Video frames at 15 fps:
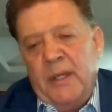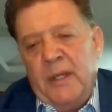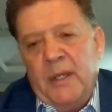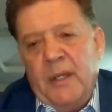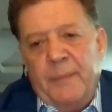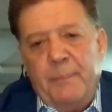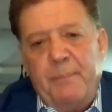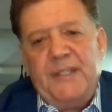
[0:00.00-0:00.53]

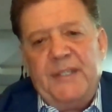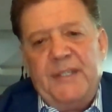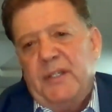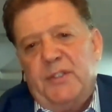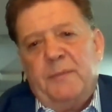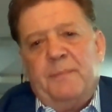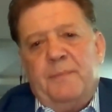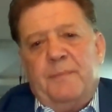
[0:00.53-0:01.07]
basically,
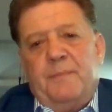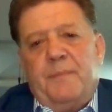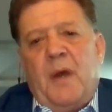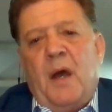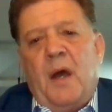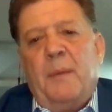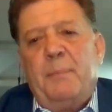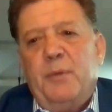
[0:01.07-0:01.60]
there's an
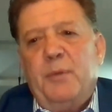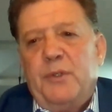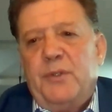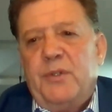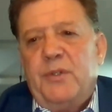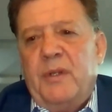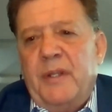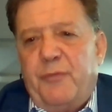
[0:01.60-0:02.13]
opportunity
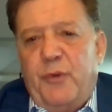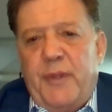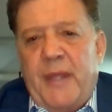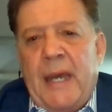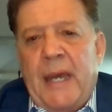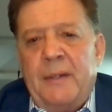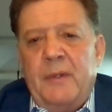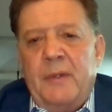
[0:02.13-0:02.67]
for that
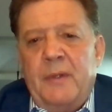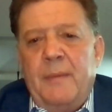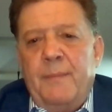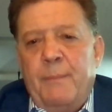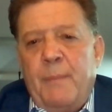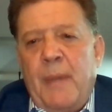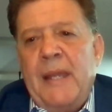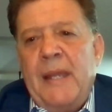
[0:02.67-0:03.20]

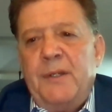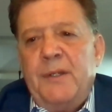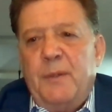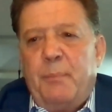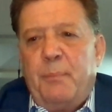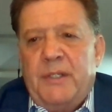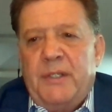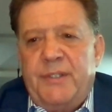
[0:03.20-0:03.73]
main
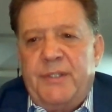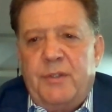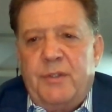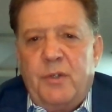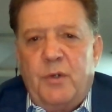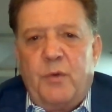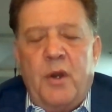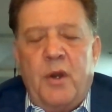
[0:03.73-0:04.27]
deposit to
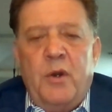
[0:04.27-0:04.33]
grow.